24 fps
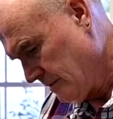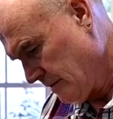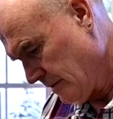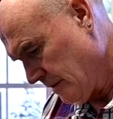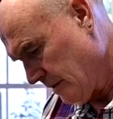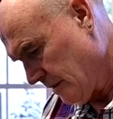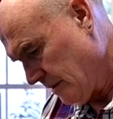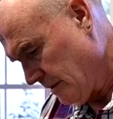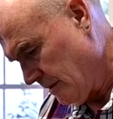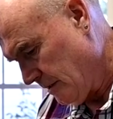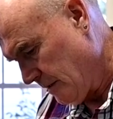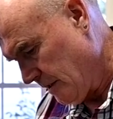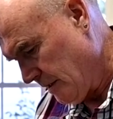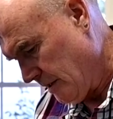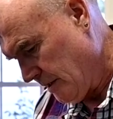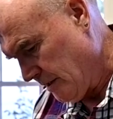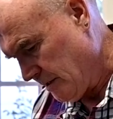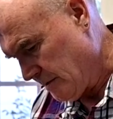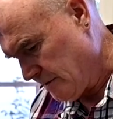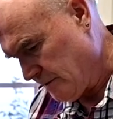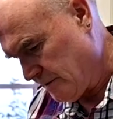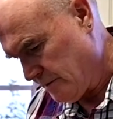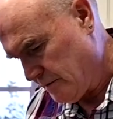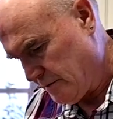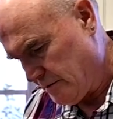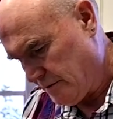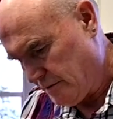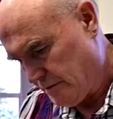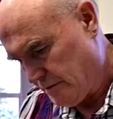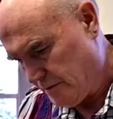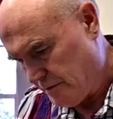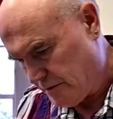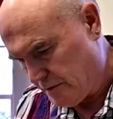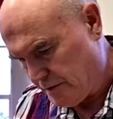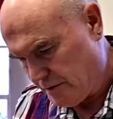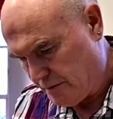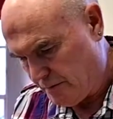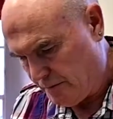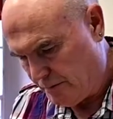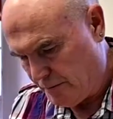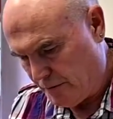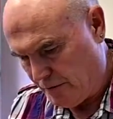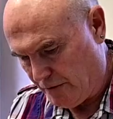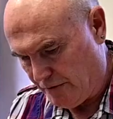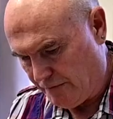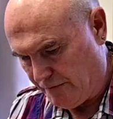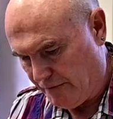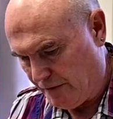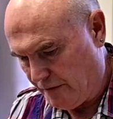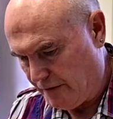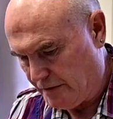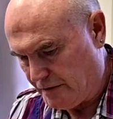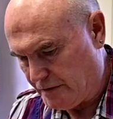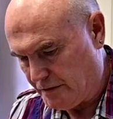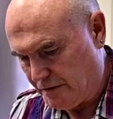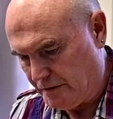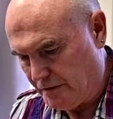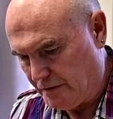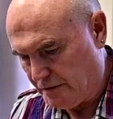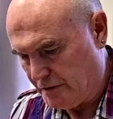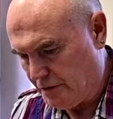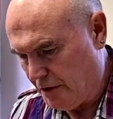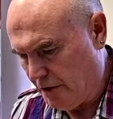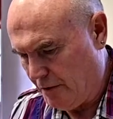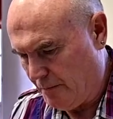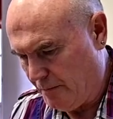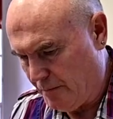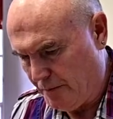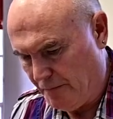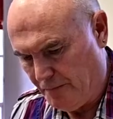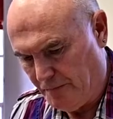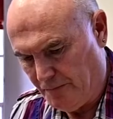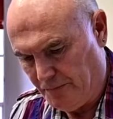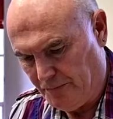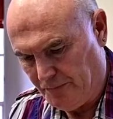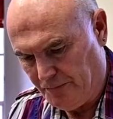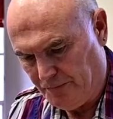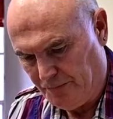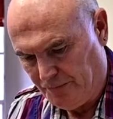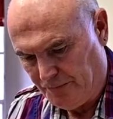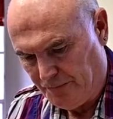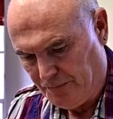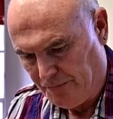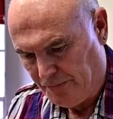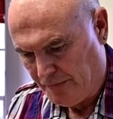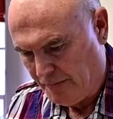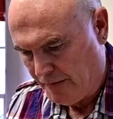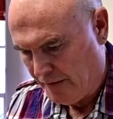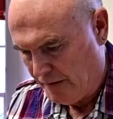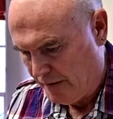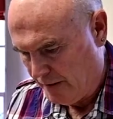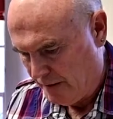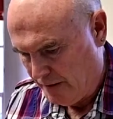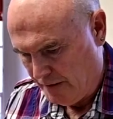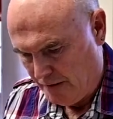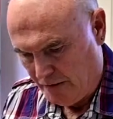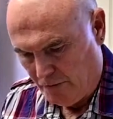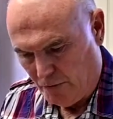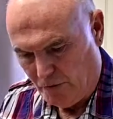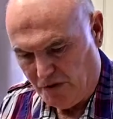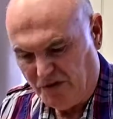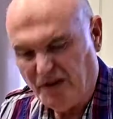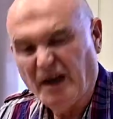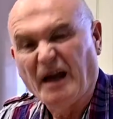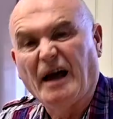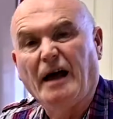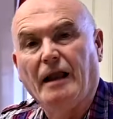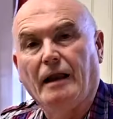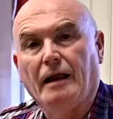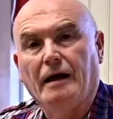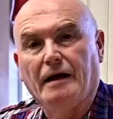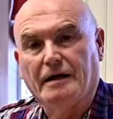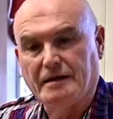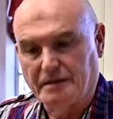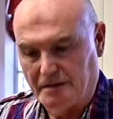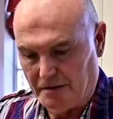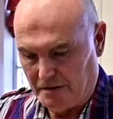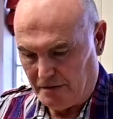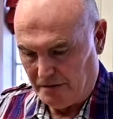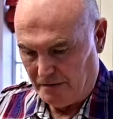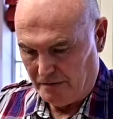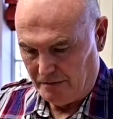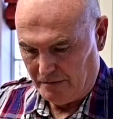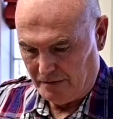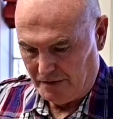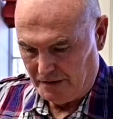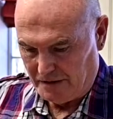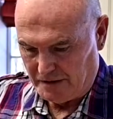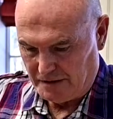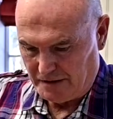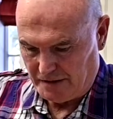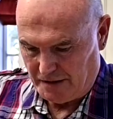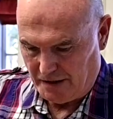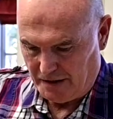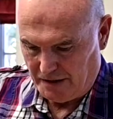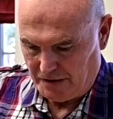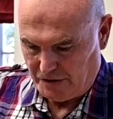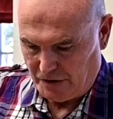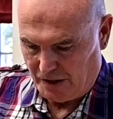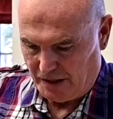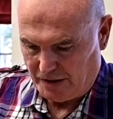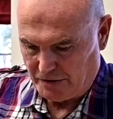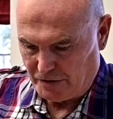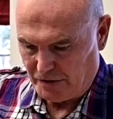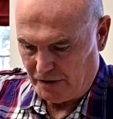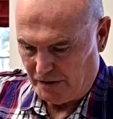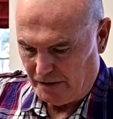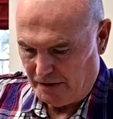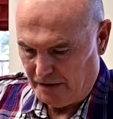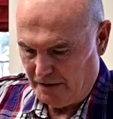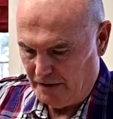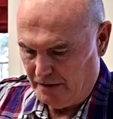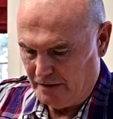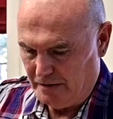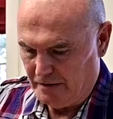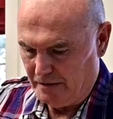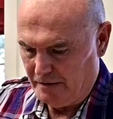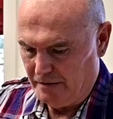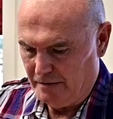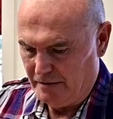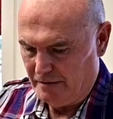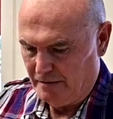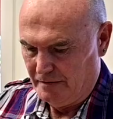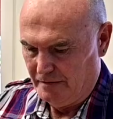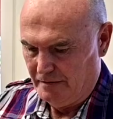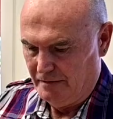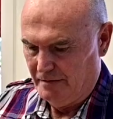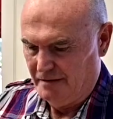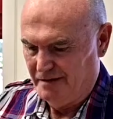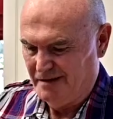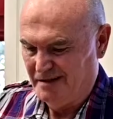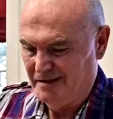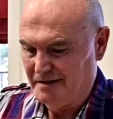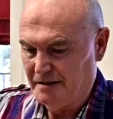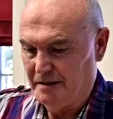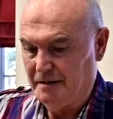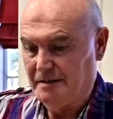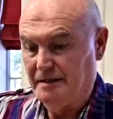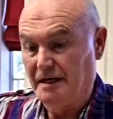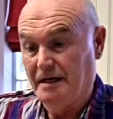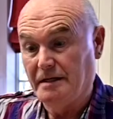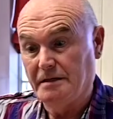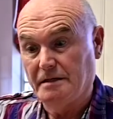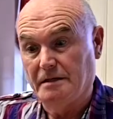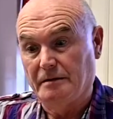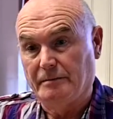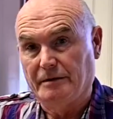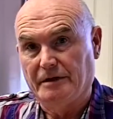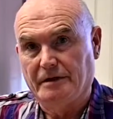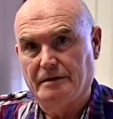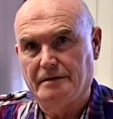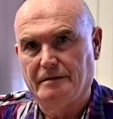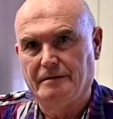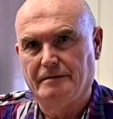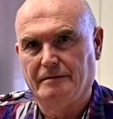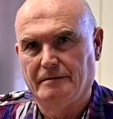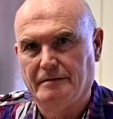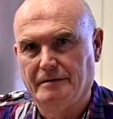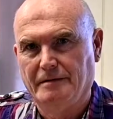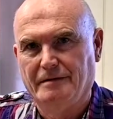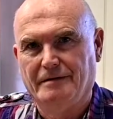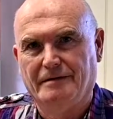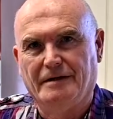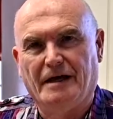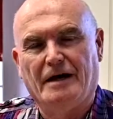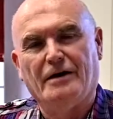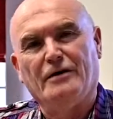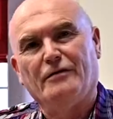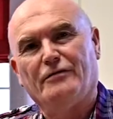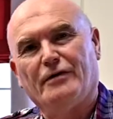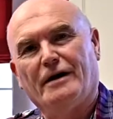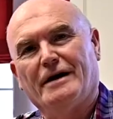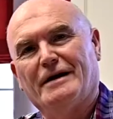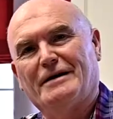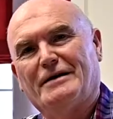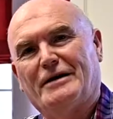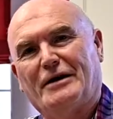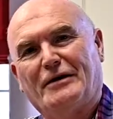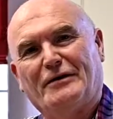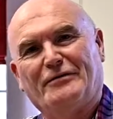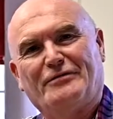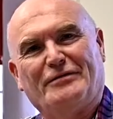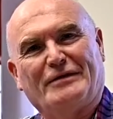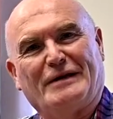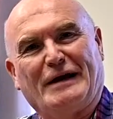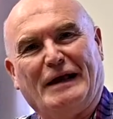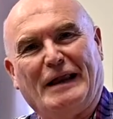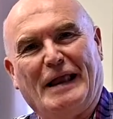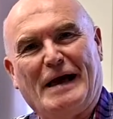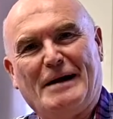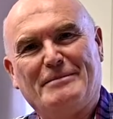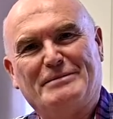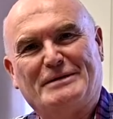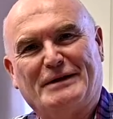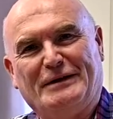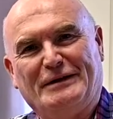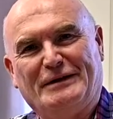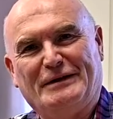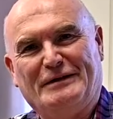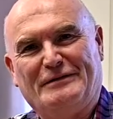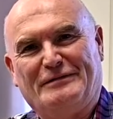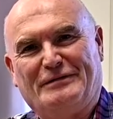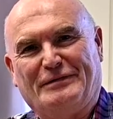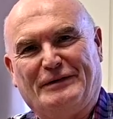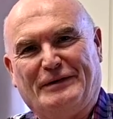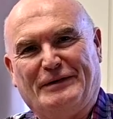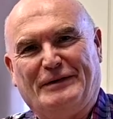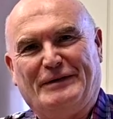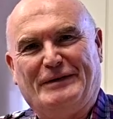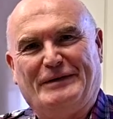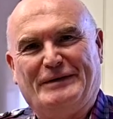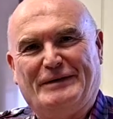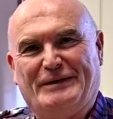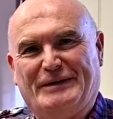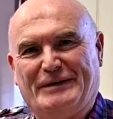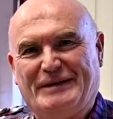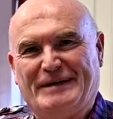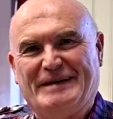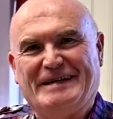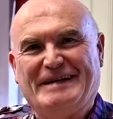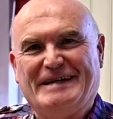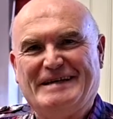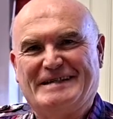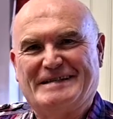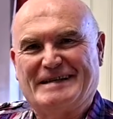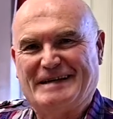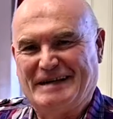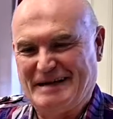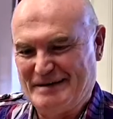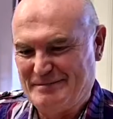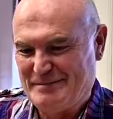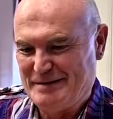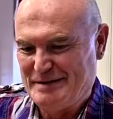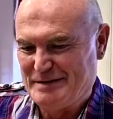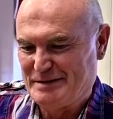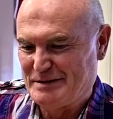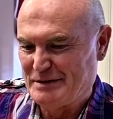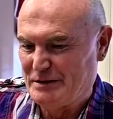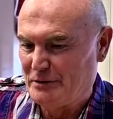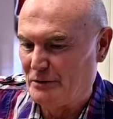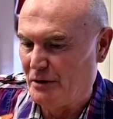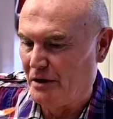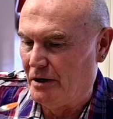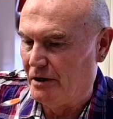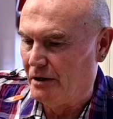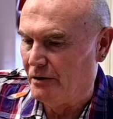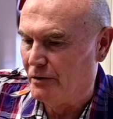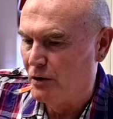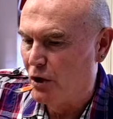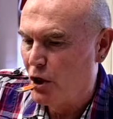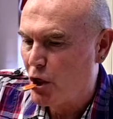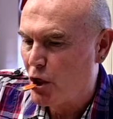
cut that just perfectly to the top. One thing I like to do at this stage actually is to test a bit. Now if I collapse on the floor, it's going to be too hot.